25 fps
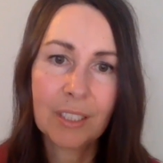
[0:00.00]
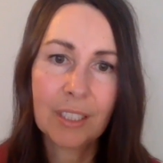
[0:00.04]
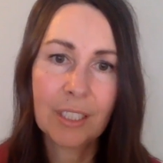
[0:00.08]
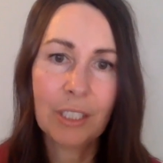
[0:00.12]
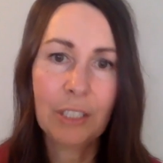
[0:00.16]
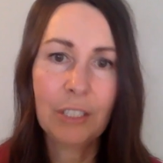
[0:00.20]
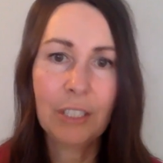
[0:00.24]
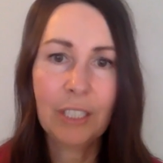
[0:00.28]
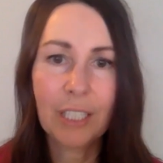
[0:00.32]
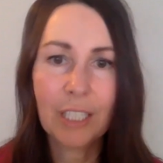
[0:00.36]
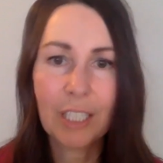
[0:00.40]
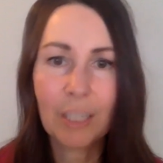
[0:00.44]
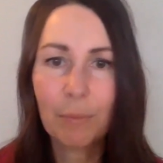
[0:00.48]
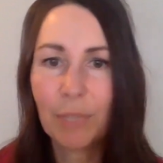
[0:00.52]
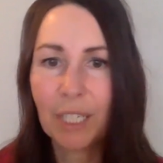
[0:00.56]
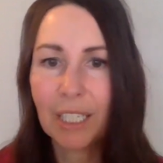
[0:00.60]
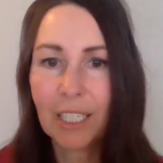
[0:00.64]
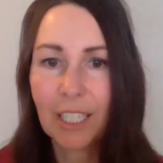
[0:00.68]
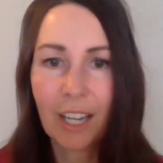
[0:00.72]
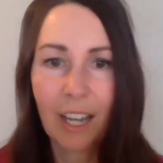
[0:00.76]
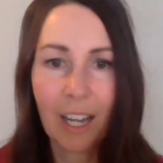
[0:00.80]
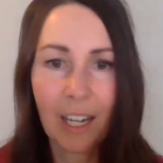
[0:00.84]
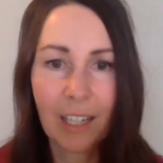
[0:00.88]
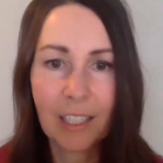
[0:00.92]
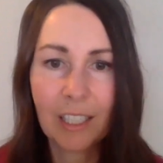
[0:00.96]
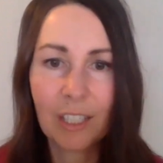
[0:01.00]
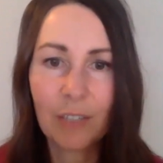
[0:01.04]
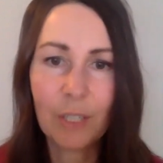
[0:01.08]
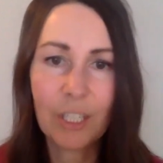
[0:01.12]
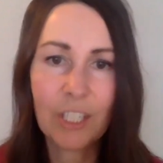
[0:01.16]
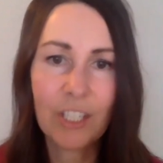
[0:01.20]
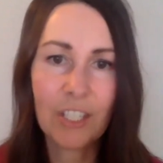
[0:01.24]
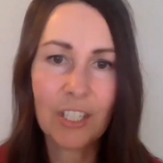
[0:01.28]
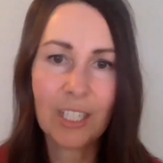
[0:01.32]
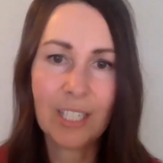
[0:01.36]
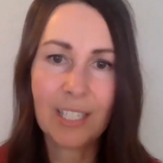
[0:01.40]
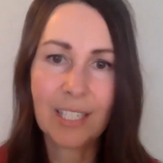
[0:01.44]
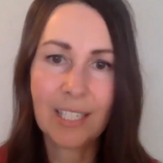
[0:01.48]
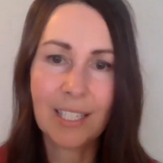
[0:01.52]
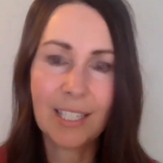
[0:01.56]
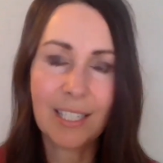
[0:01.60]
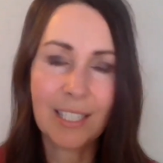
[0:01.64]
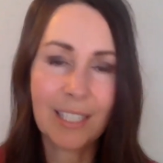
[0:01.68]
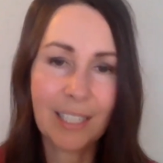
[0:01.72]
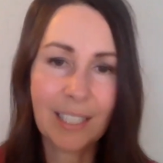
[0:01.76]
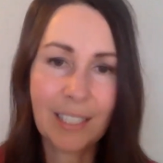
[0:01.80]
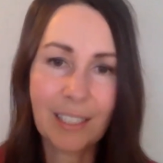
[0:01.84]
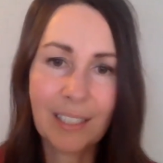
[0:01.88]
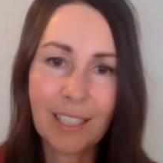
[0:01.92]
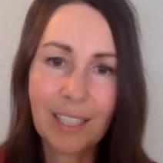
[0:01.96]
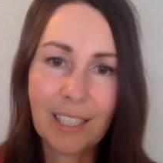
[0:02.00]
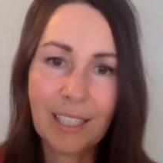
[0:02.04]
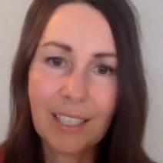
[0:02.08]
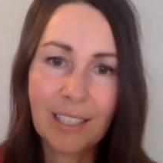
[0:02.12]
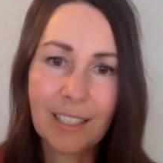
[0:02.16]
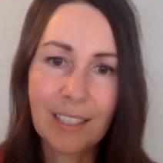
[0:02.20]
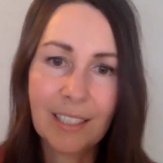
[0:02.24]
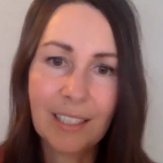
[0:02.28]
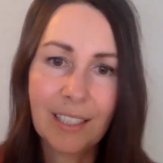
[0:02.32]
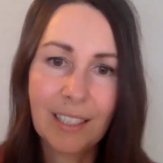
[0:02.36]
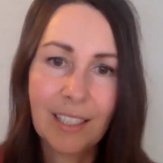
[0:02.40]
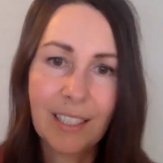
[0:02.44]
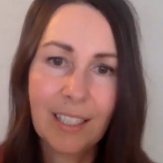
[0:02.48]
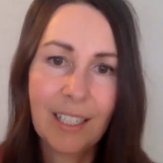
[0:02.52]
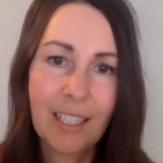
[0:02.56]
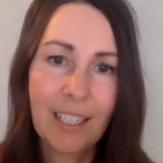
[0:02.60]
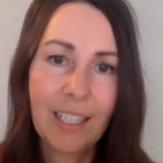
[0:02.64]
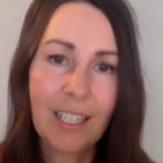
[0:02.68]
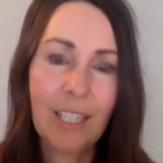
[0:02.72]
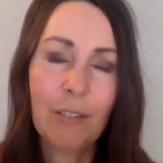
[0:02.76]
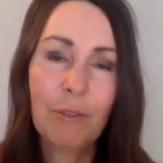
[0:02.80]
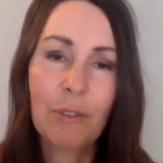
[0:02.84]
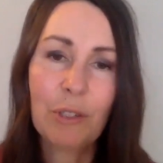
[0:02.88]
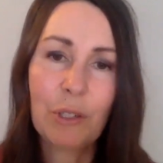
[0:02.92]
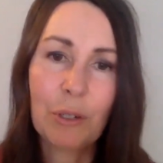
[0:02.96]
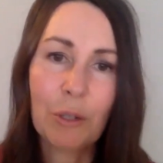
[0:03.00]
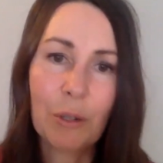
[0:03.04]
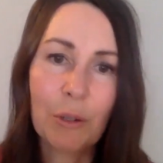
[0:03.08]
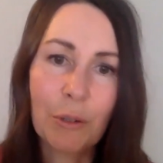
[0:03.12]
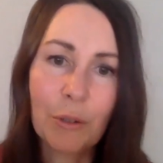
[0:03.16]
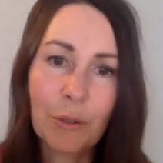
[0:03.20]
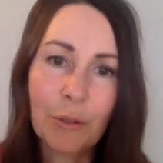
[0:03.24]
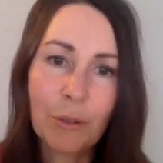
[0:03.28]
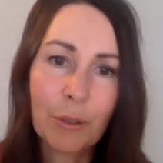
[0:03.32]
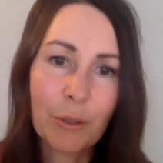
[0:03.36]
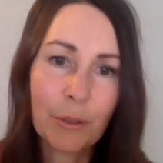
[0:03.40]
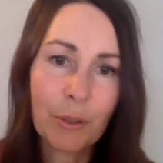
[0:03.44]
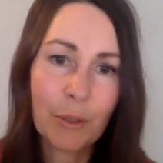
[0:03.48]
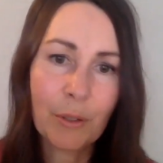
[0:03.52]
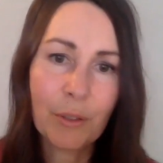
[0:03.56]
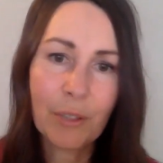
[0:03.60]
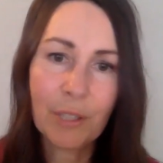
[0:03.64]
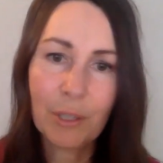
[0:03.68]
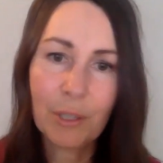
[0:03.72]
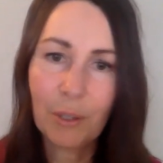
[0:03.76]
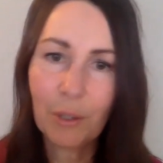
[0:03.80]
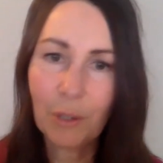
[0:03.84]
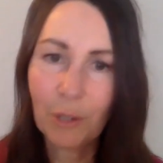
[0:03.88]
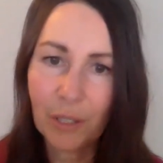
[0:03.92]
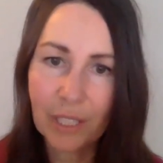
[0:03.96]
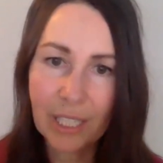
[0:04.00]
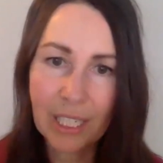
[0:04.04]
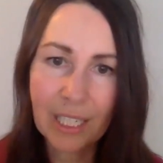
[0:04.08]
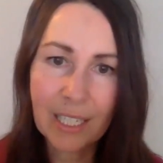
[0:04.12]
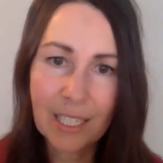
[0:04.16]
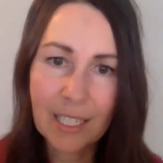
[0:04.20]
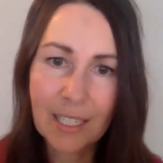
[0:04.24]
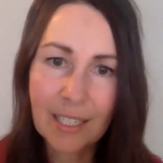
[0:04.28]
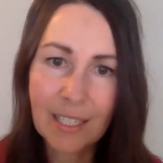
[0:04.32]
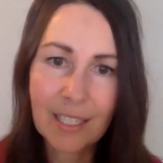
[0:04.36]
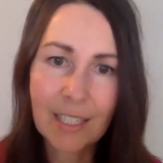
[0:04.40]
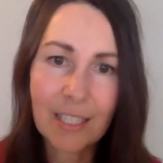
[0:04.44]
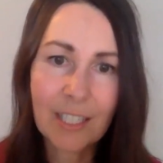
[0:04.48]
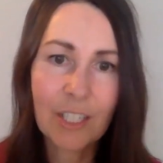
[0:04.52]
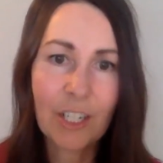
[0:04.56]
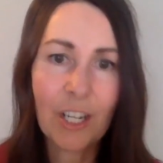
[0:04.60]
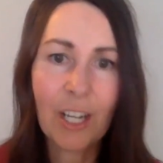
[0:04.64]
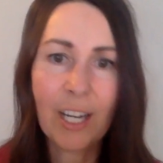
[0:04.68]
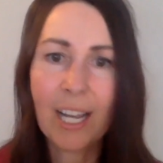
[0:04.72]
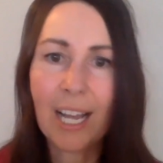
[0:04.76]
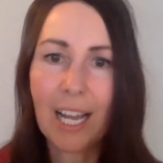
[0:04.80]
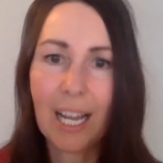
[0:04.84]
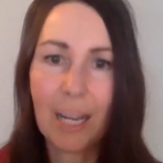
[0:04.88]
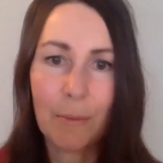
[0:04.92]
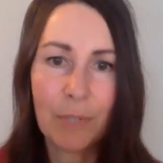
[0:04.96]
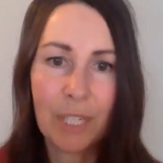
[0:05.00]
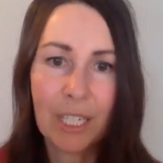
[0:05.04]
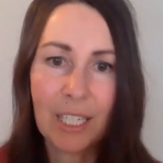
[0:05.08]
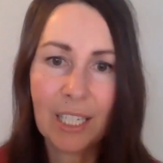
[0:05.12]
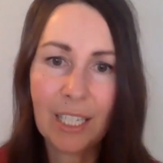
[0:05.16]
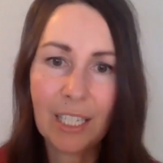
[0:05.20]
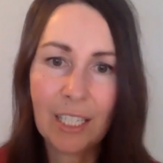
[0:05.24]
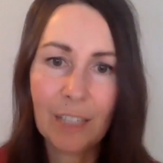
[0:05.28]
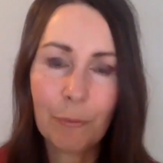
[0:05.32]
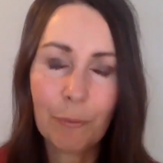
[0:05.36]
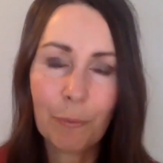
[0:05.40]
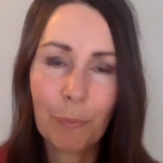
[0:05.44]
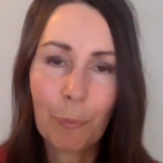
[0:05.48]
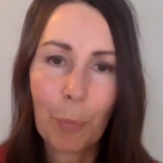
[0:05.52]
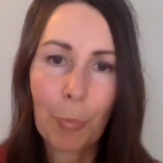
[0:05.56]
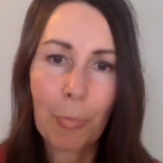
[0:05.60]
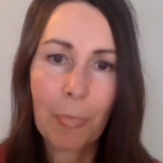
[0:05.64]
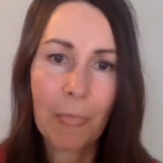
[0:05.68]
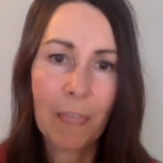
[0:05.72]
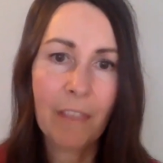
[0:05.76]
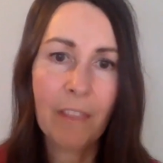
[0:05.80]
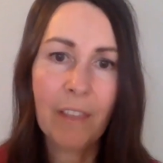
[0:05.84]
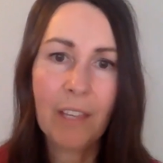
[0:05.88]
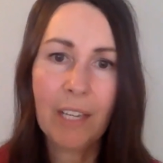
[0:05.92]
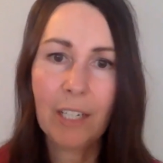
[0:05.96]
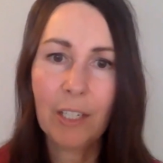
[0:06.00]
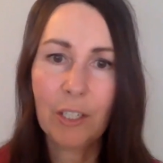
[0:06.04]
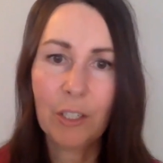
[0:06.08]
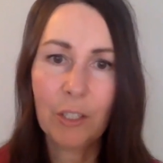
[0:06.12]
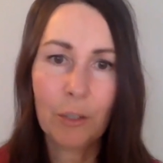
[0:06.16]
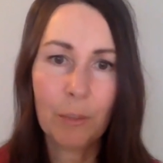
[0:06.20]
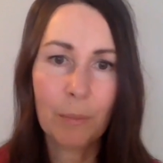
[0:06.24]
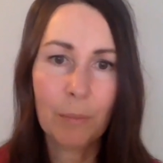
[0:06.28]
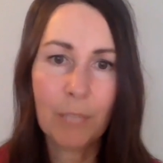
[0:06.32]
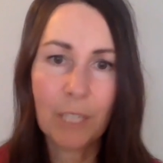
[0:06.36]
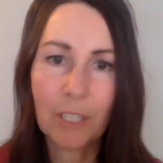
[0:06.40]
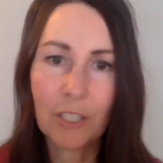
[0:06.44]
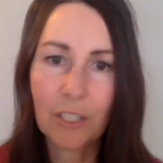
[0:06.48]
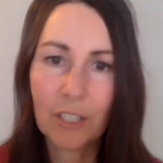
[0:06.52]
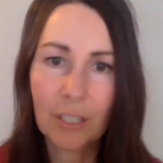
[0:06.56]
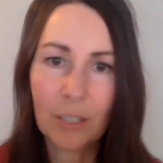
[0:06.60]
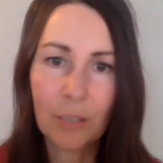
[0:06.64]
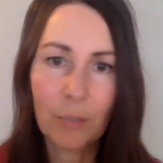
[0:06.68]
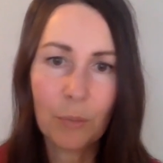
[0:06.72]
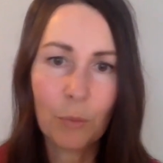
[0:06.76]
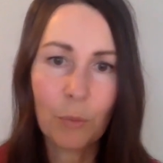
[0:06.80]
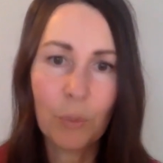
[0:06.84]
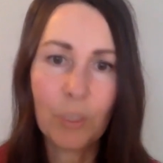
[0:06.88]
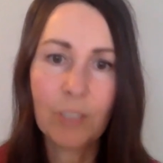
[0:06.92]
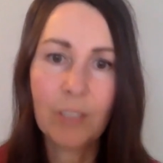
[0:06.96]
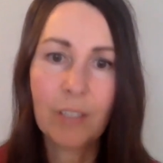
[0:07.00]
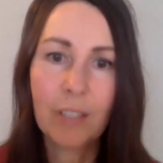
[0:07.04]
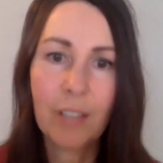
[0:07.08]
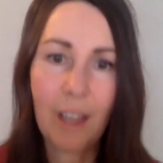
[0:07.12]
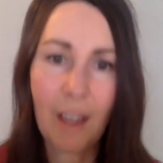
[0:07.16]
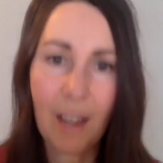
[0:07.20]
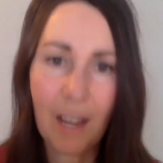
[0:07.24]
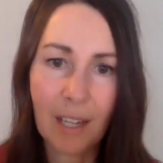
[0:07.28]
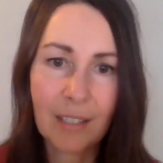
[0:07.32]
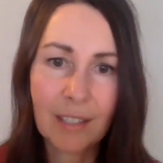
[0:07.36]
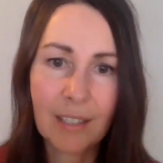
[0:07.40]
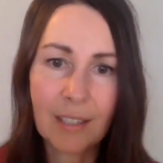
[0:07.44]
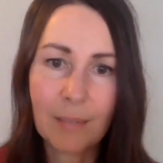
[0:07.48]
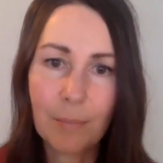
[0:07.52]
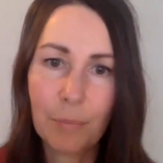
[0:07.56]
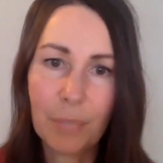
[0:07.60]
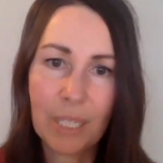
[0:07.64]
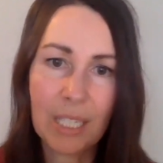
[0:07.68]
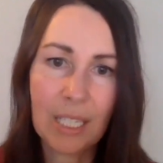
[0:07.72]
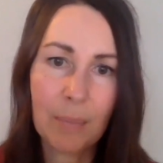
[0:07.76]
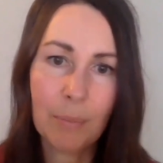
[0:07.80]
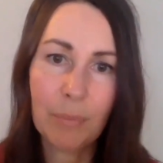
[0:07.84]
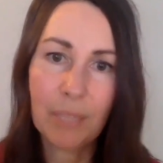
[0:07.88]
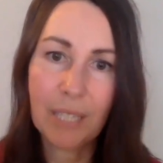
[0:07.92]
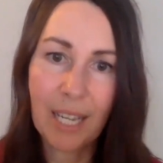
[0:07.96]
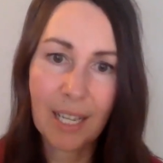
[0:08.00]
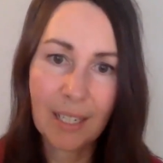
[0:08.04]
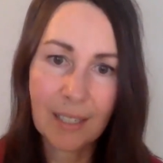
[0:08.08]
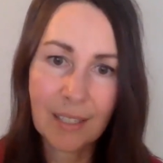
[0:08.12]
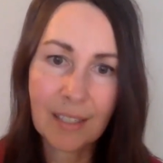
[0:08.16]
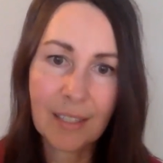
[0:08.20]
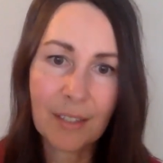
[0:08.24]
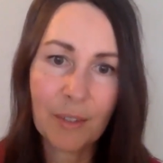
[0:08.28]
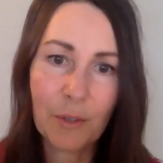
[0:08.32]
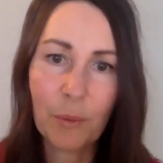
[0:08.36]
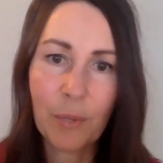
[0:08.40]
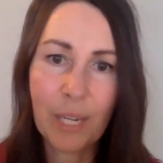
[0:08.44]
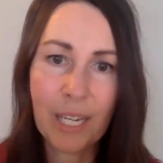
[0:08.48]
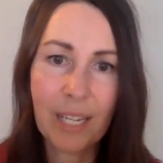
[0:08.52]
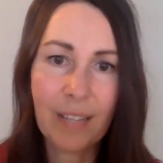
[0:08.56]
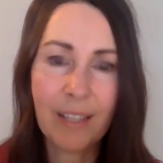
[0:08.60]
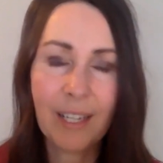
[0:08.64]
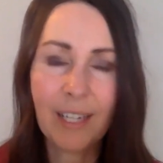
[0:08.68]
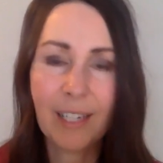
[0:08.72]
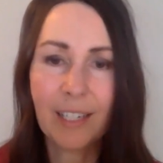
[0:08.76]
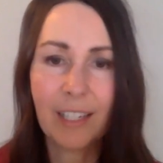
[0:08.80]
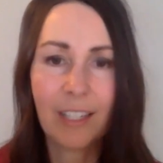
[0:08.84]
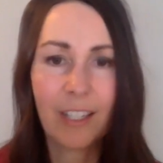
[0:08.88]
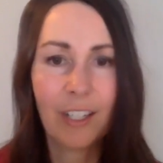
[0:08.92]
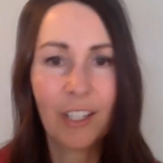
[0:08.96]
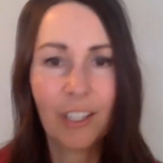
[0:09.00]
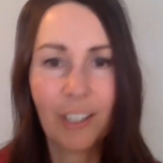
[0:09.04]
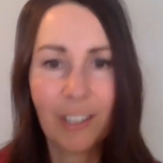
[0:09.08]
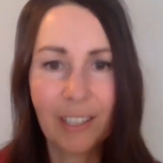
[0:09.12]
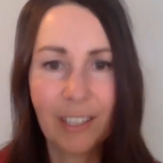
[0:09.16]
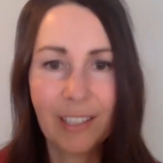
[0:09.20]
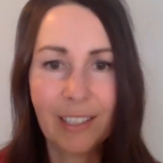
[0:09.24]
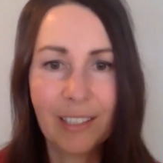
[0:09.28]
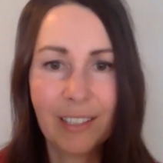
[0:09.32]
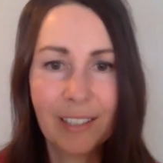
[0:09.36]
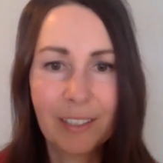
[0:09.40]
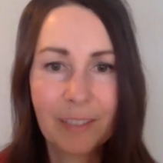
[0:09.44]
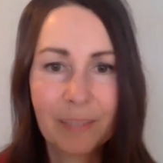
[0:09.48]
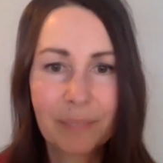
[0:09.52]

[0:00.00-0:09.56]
You need to be talking with Jesus daily. If your own growth and holiness is not happening, then your mission will not be blessed the way that it could.